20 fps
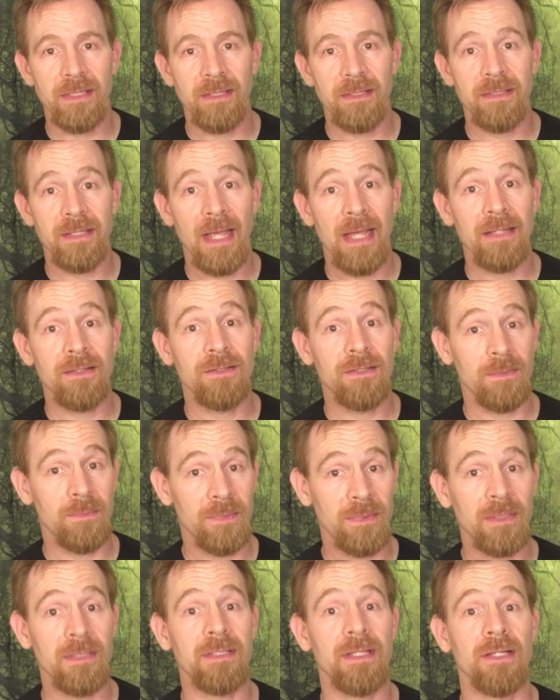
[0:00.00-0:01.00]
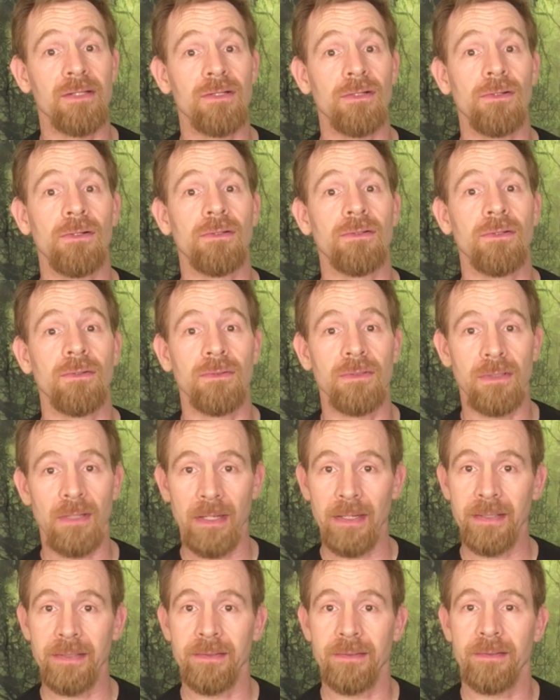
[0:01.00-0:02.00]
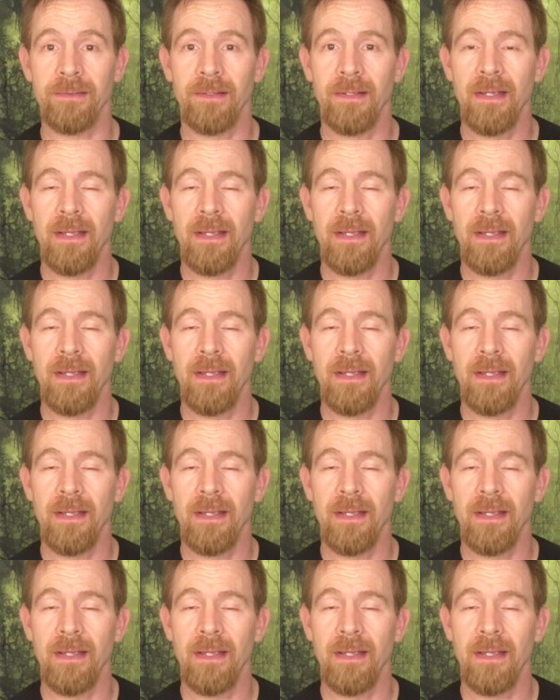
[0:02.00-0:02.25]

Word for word: has had some success along those lines.